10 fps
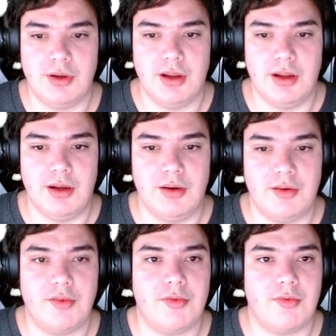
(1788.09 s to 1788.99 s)
and
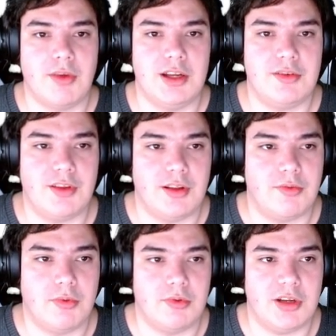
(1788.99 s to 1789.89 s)
strange things
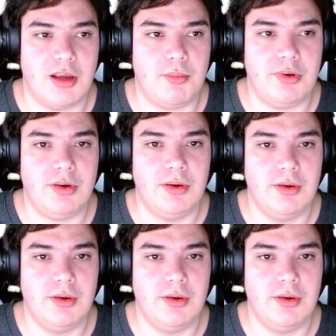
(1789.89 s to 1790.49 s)
won't happen.